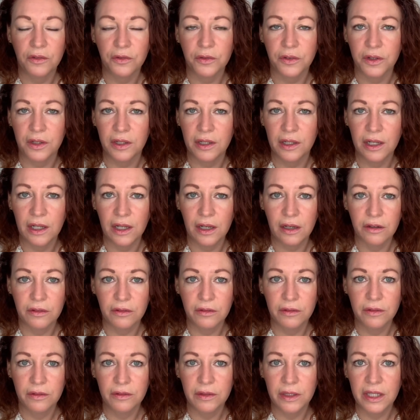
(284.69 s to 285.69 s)

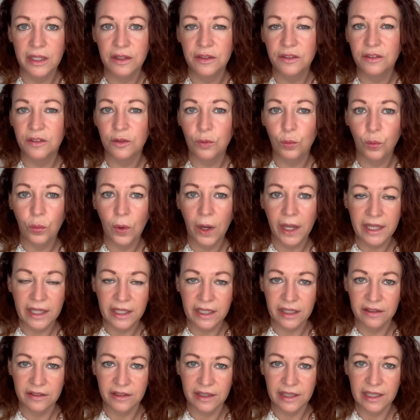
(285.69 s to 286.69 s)
vanilla-y
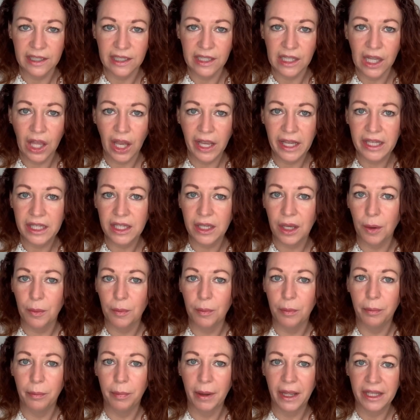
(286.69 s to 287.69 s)
suede like
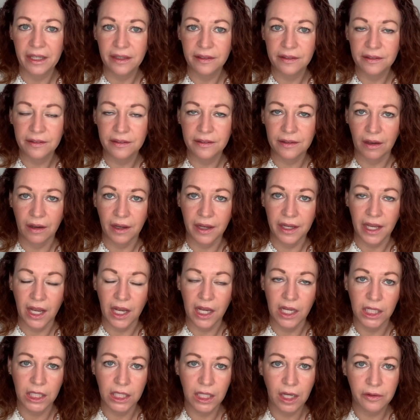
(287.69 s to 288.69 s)
base. I
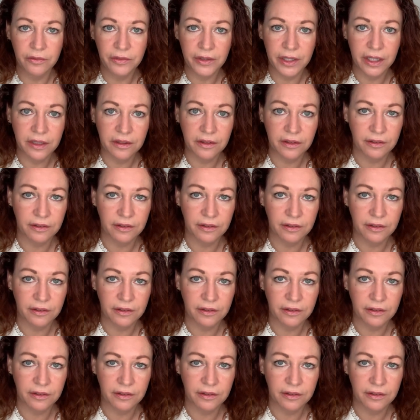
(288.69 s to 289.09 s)
love it.